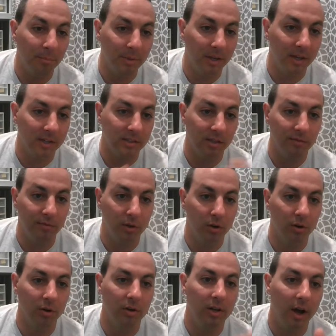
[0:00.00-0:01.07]
because if
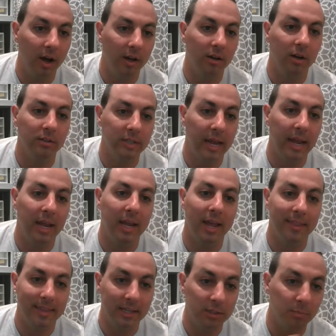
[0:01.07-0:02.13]
you're gone all day
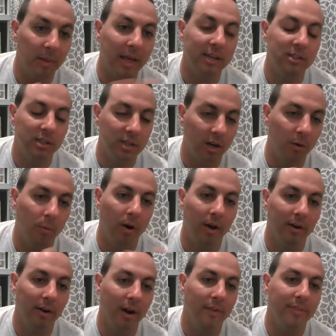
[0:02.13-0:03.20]
and they splash a ton of
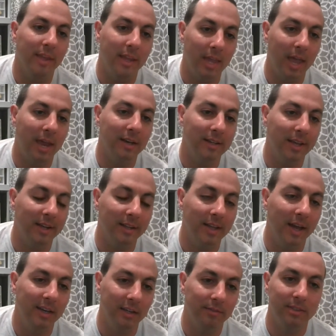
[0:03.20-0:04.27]
water out, they can get
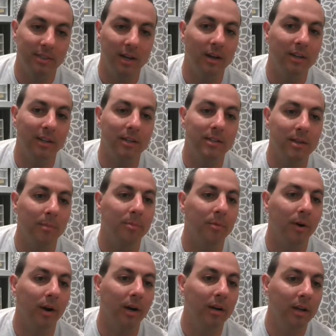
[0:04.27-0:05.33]
kind of stuck in the
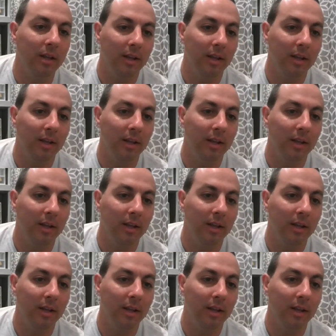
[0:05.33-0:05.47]
Tupperware.